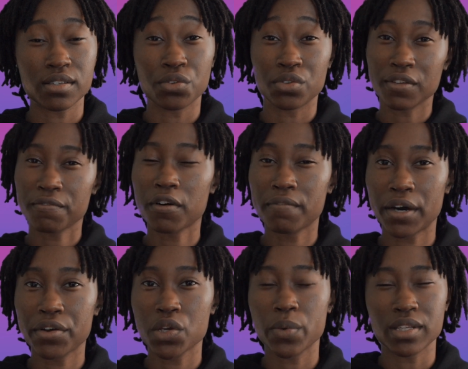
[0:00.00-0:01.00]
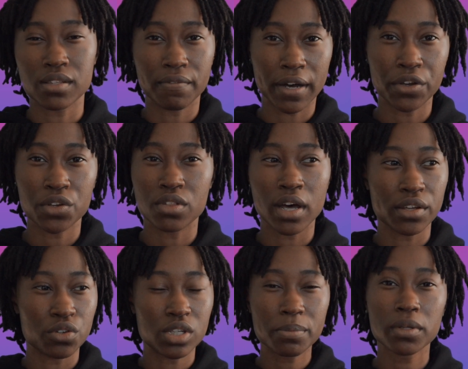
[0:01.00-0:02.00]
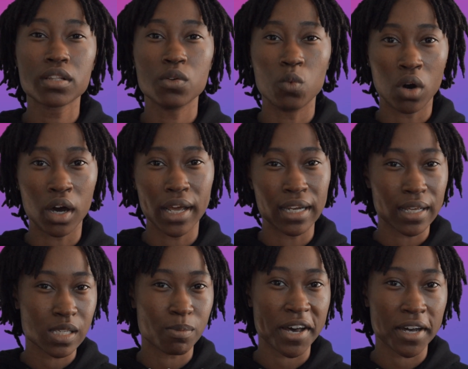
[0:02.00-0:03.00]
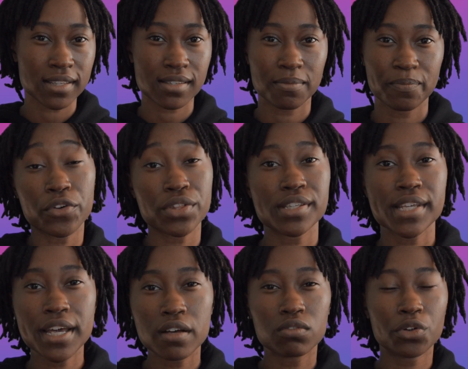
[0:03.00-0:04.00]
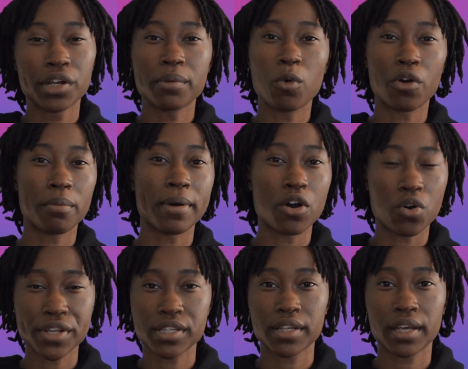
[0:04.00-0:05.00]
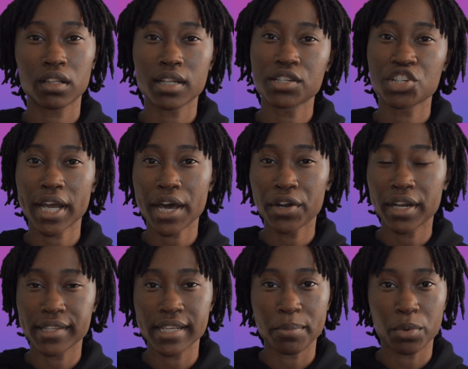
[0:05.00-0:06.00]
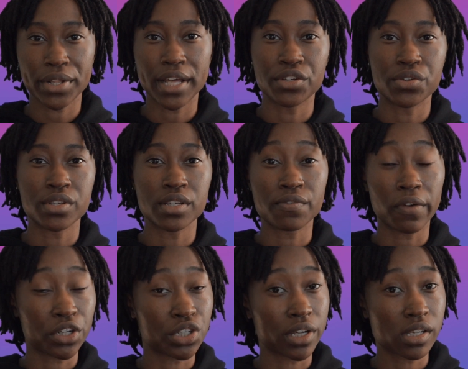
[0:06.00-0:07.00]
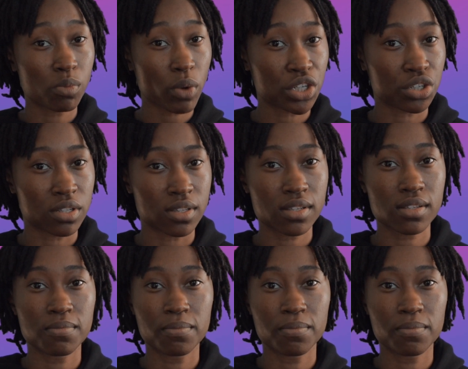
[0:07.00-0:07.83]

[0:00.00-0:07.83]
their default value is the value that you typically want and expect. For the sake of learning more about hoisting, let's check out an example that uses function expressions.